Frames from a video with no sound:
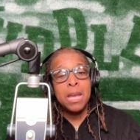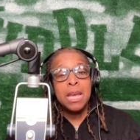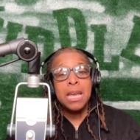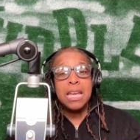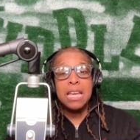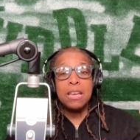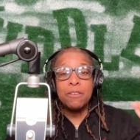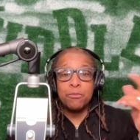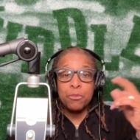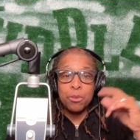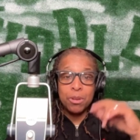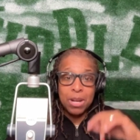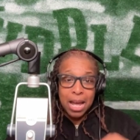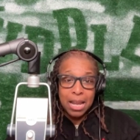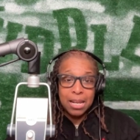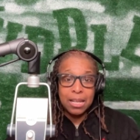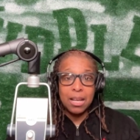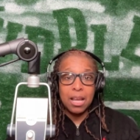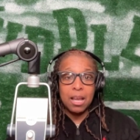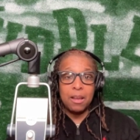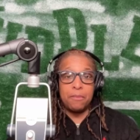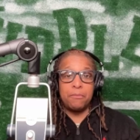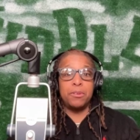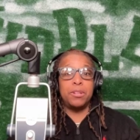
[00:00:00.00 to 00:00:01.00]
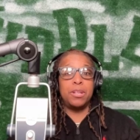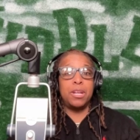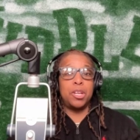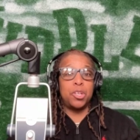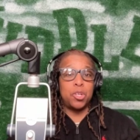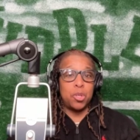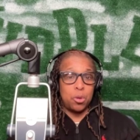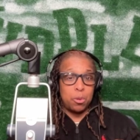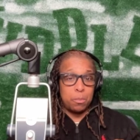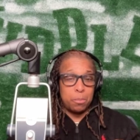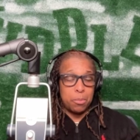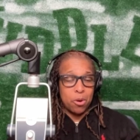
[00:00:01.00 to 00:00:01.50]
If you're not a
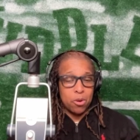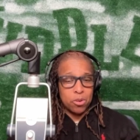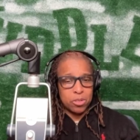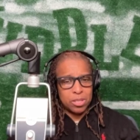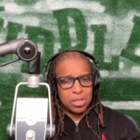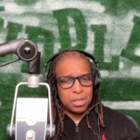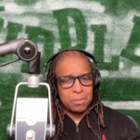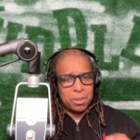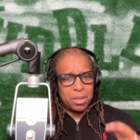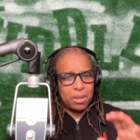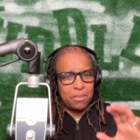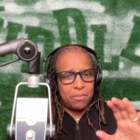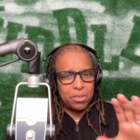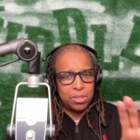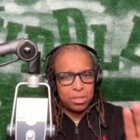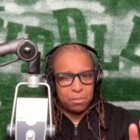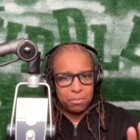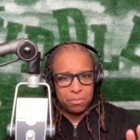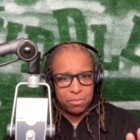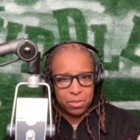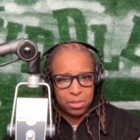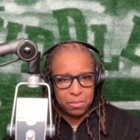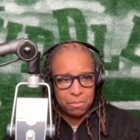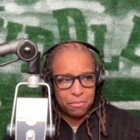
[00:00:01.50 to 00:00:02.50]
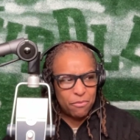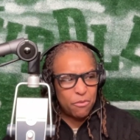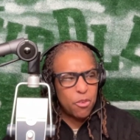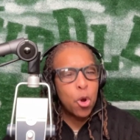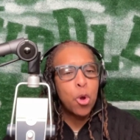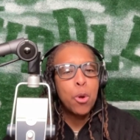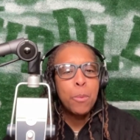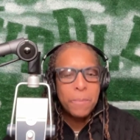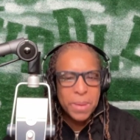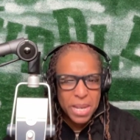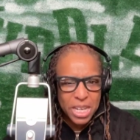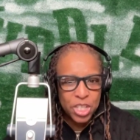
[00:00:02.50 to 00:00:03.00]
confrontational person, let me give you some
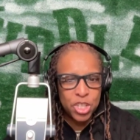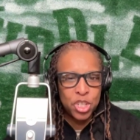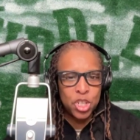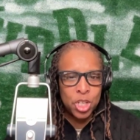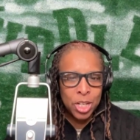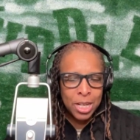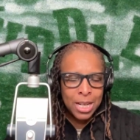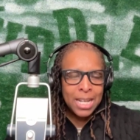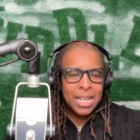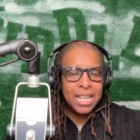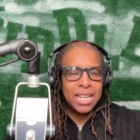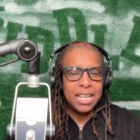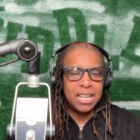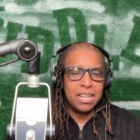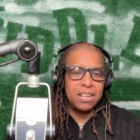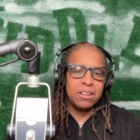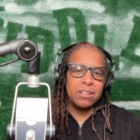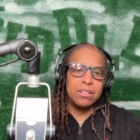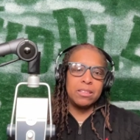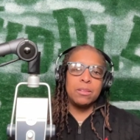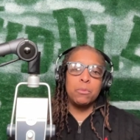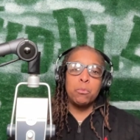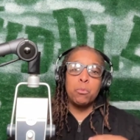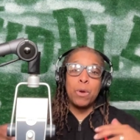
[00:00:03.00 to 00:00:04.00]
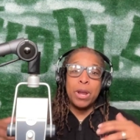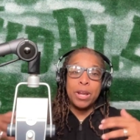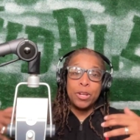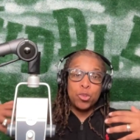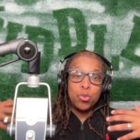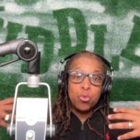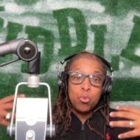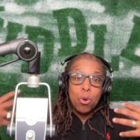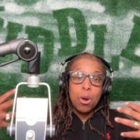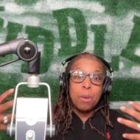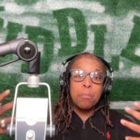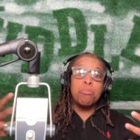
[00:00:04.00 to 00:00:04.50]
verbiage here, the way
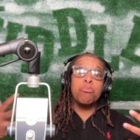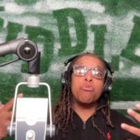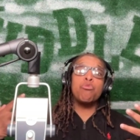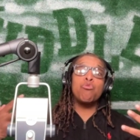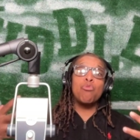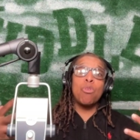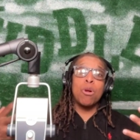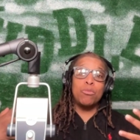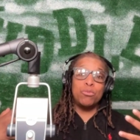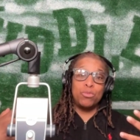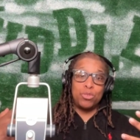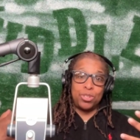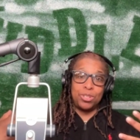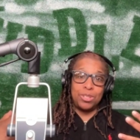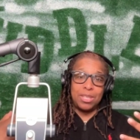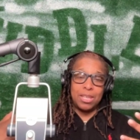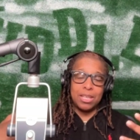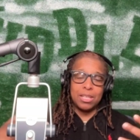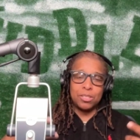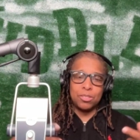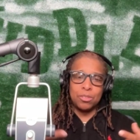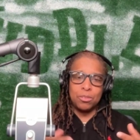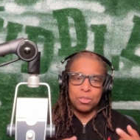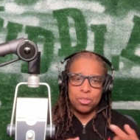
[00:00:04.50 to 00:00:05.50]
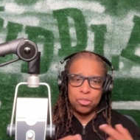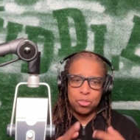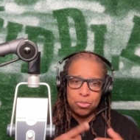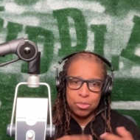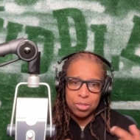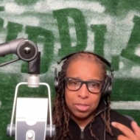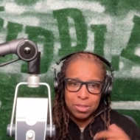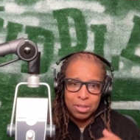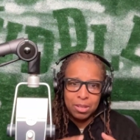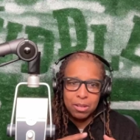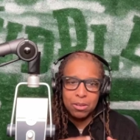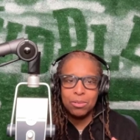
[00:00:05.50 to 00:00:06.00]
to approach this so that you
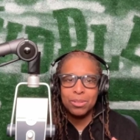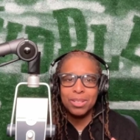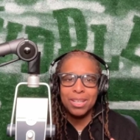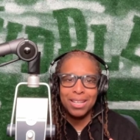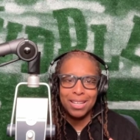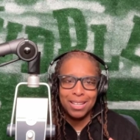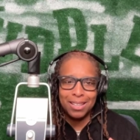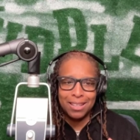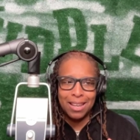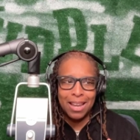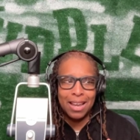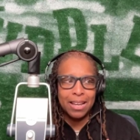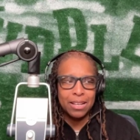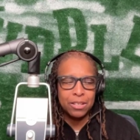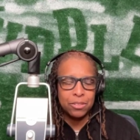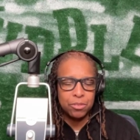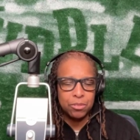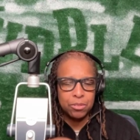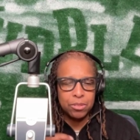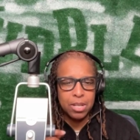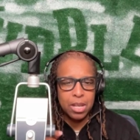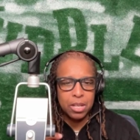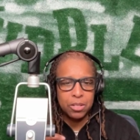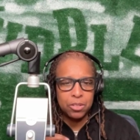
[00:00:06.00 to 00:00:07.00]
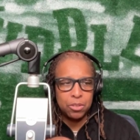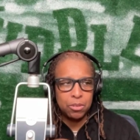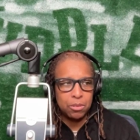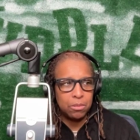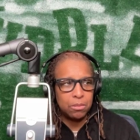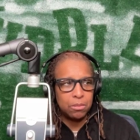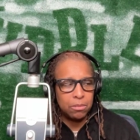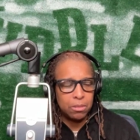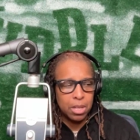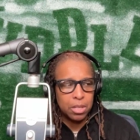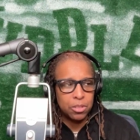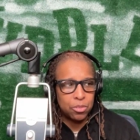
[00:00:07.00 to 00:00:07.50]
still can get the answers that
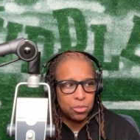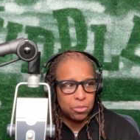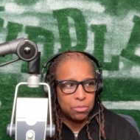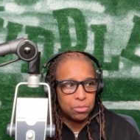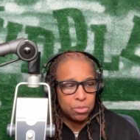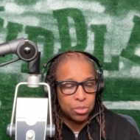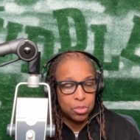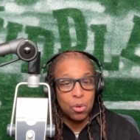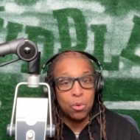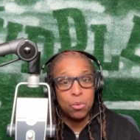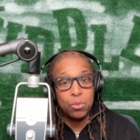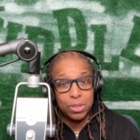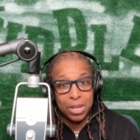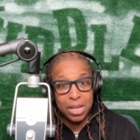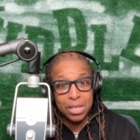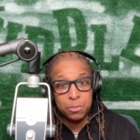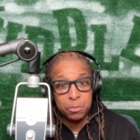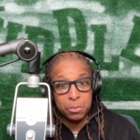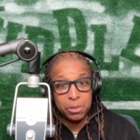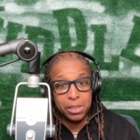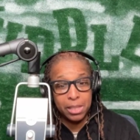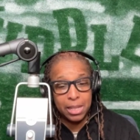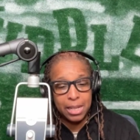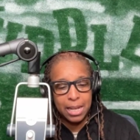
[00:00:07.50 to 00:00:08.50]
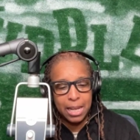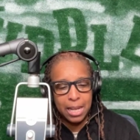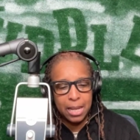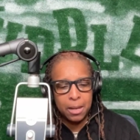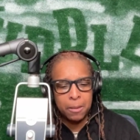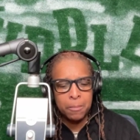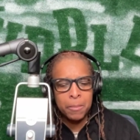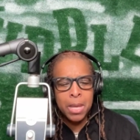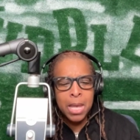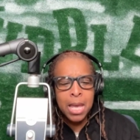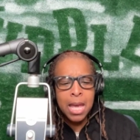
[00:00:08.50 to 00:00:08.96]
you so desperately need.